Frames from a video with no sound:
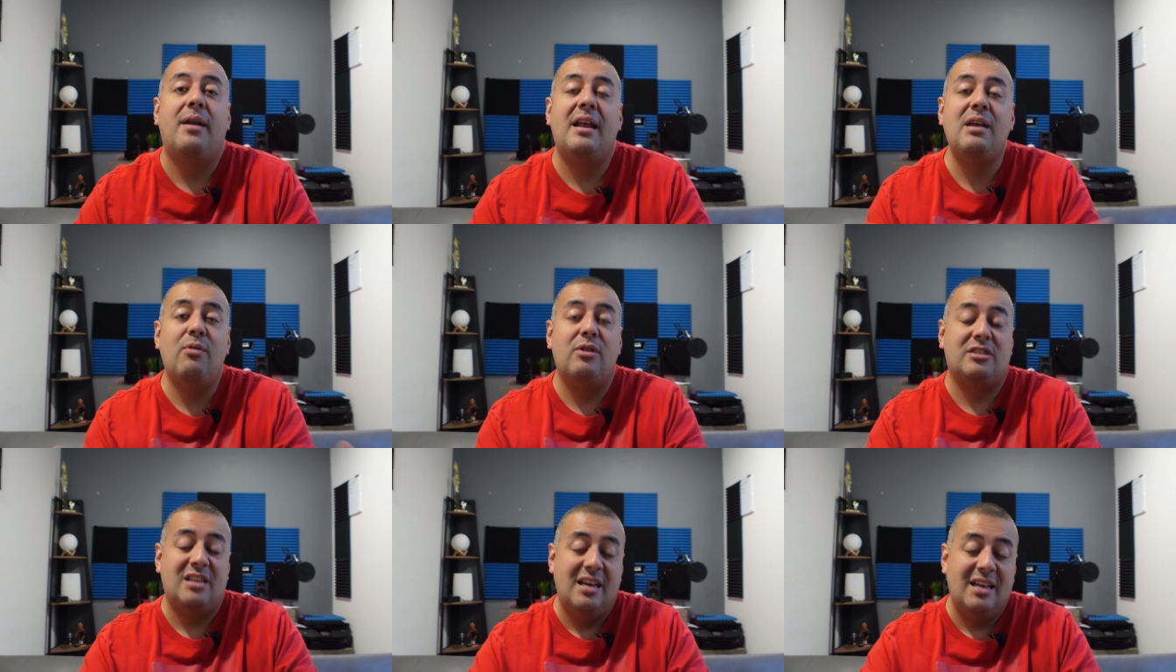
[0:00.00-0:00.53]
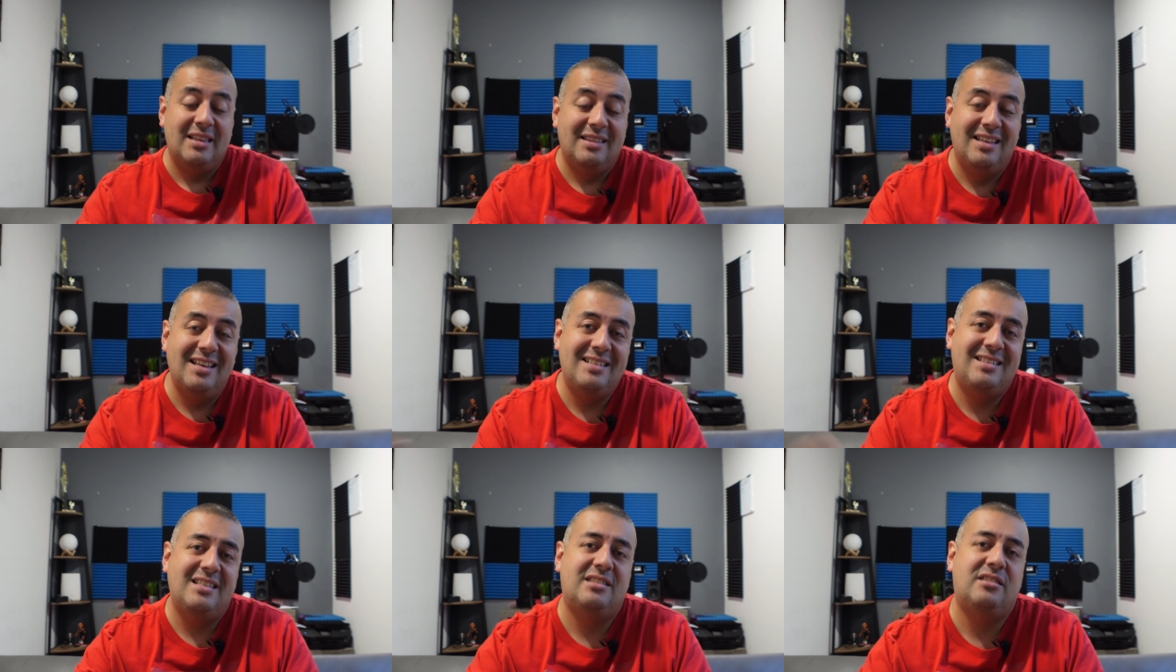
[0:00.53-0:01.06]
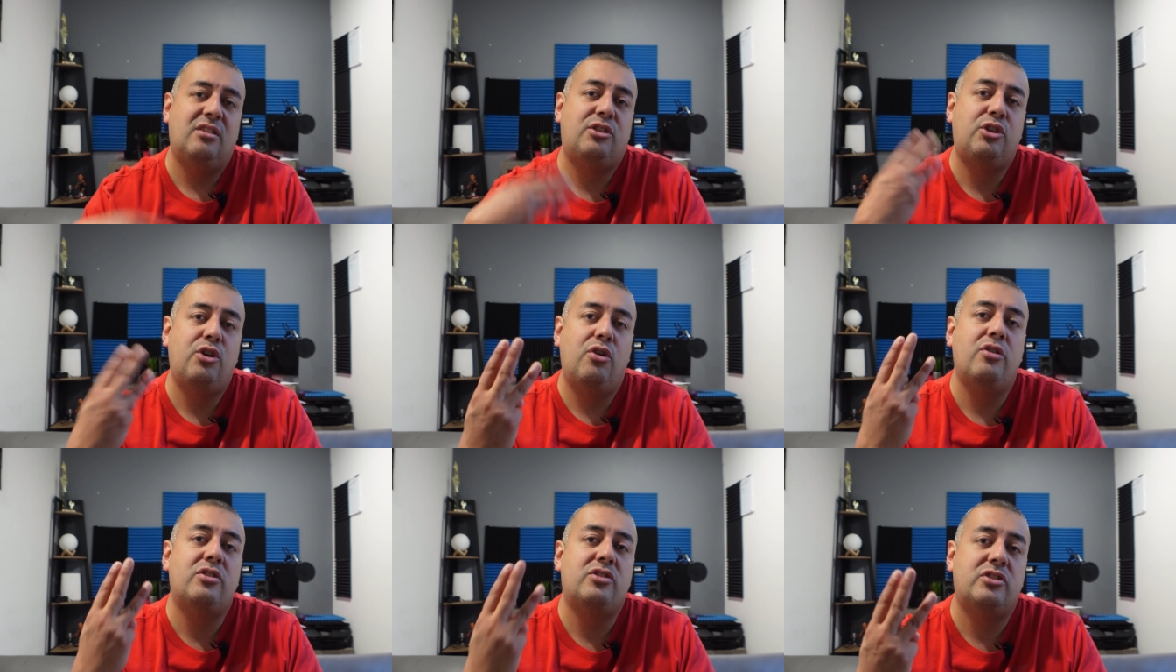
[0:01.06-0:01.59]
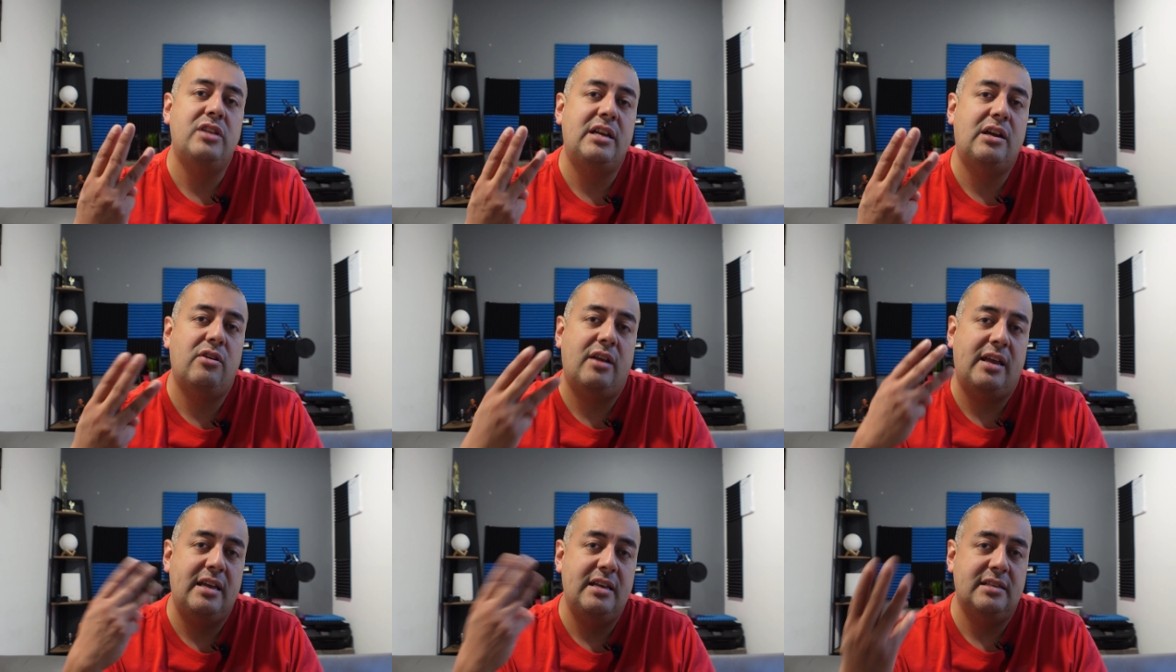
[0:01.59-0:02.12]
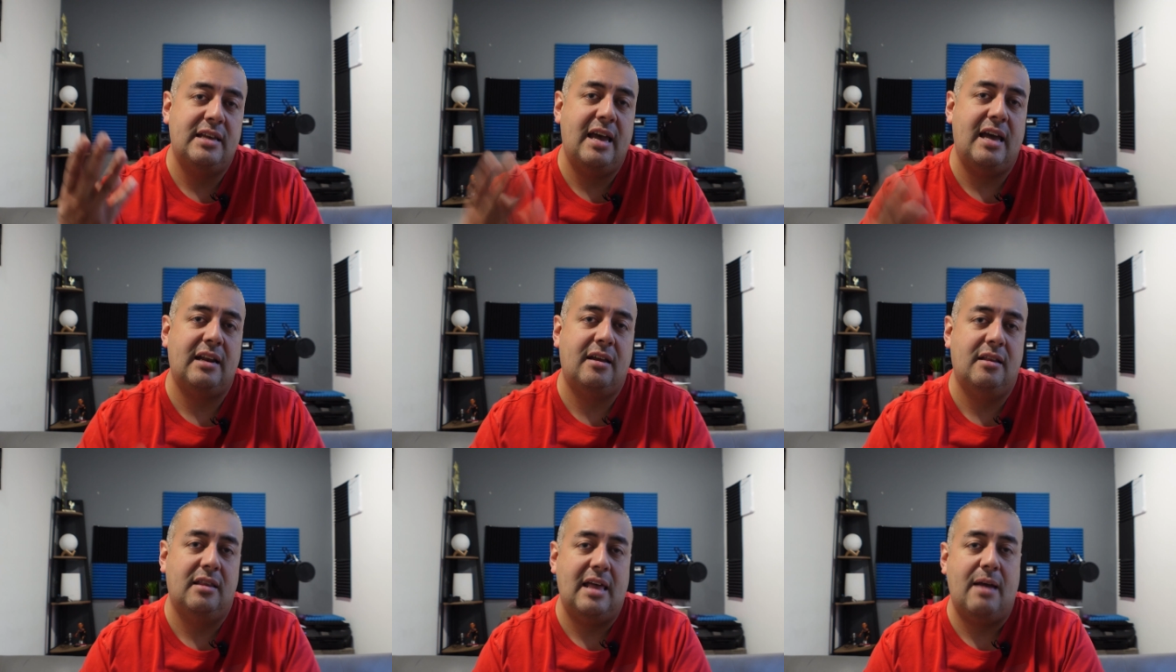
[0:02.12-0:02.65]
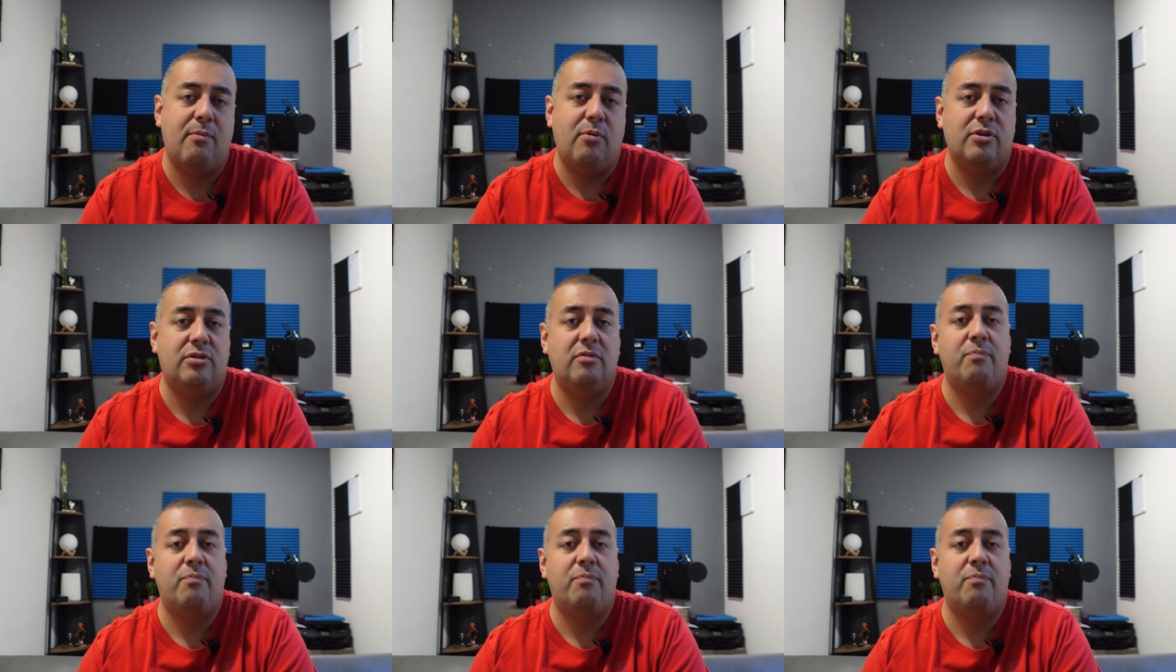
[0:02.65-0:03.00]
anyways, this is the third sneaker that he's had collab with.